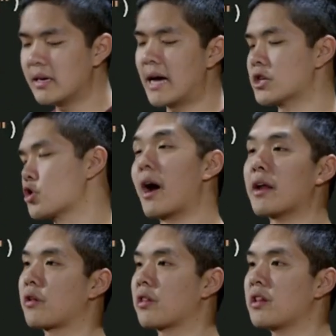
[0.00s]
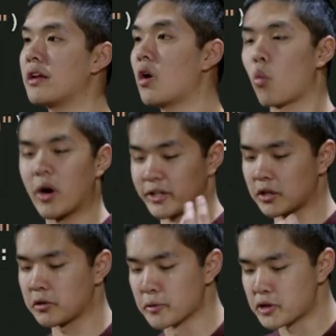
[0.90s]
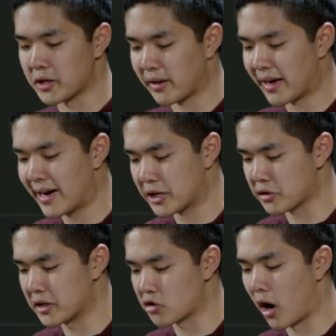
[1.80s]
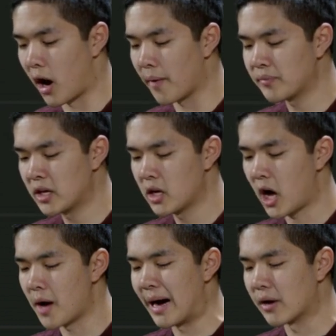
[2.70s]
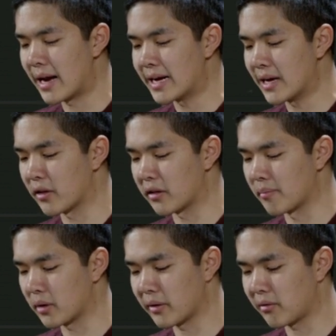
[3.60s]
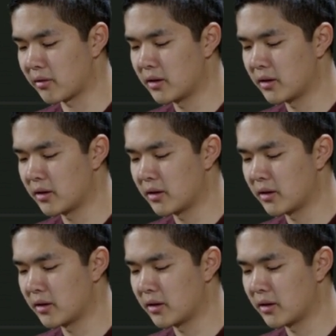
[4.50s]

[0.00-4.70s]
and tries to see what conclusions I can actually draw about any of the symbols.